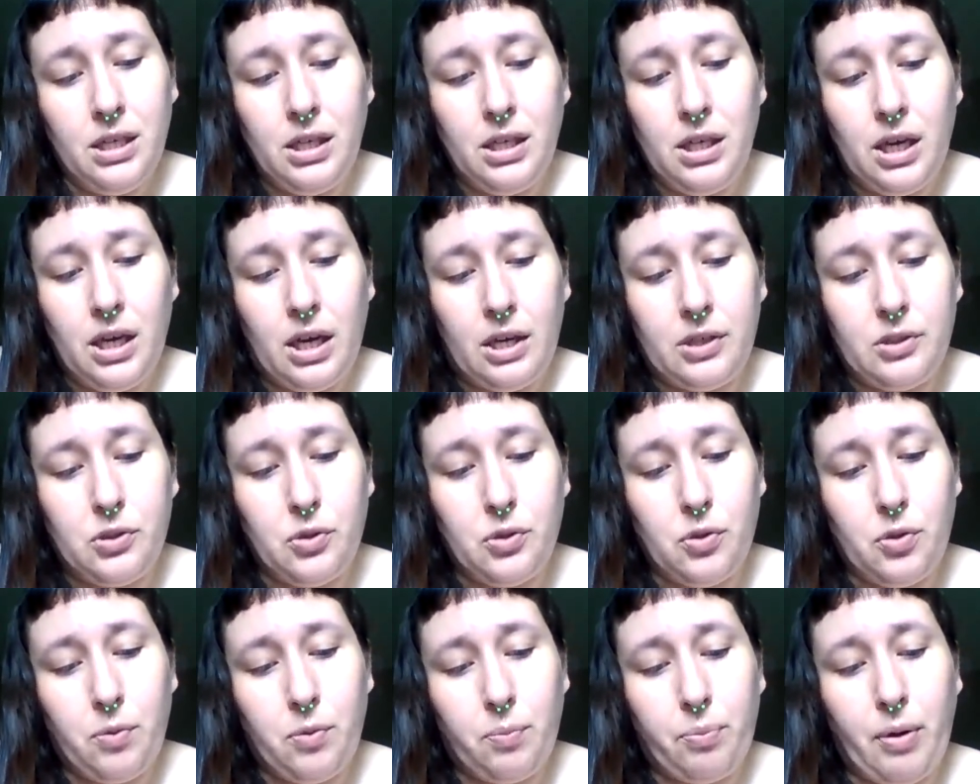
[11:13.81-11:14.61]
under the
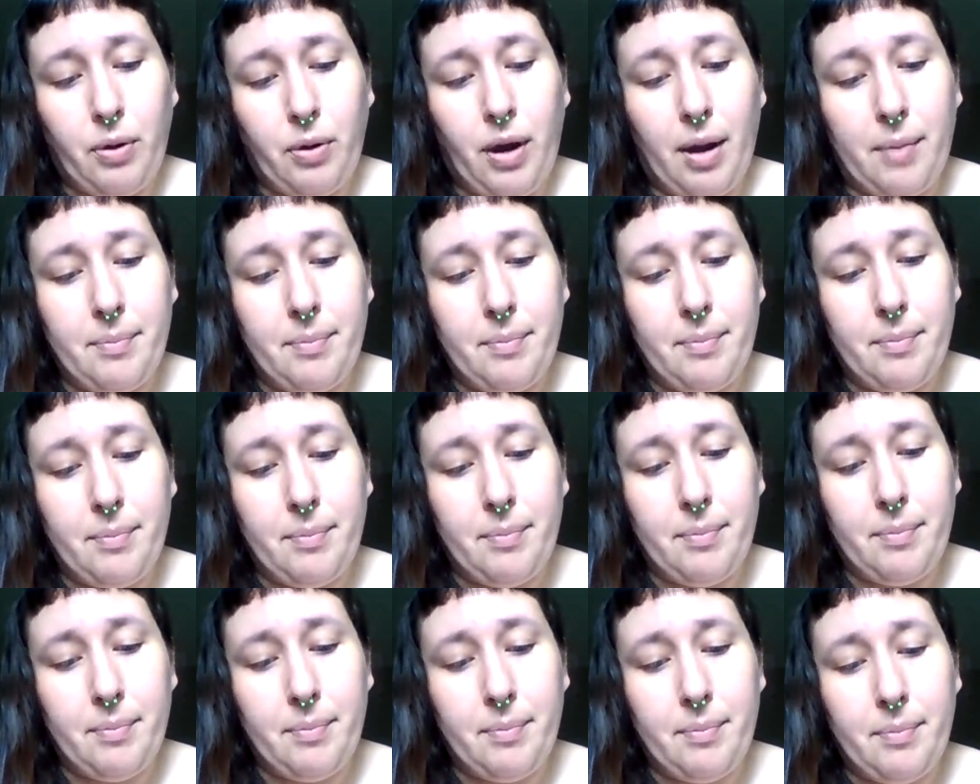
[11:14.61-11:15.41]
premise that they
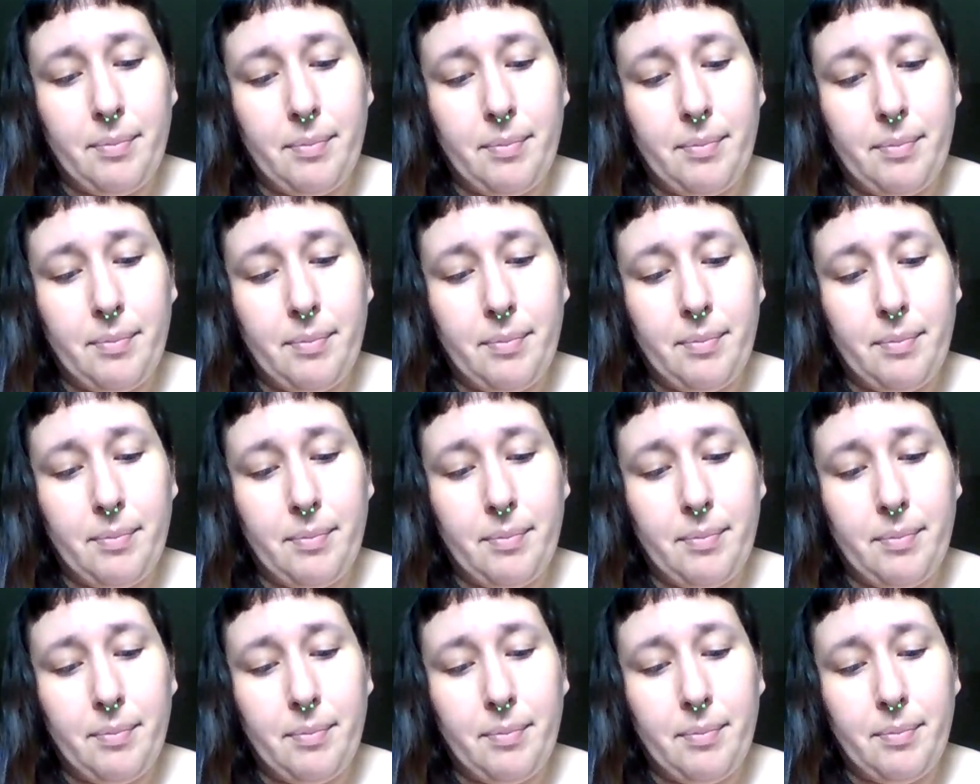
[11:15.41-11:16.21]
were enemies of
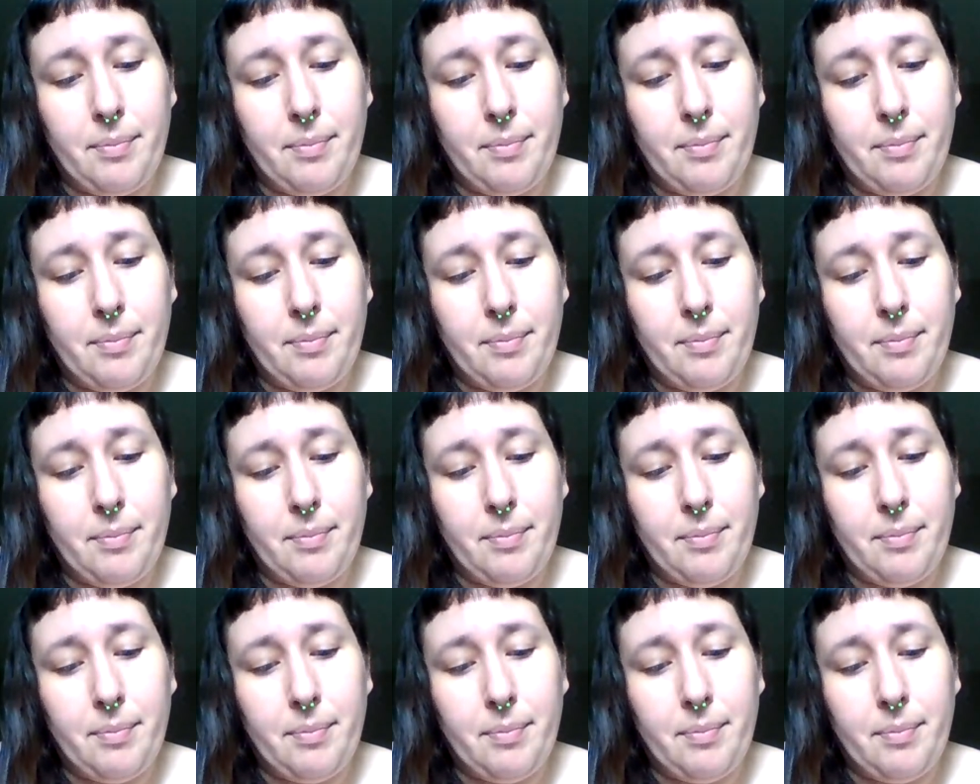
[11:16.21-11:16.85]
Christ.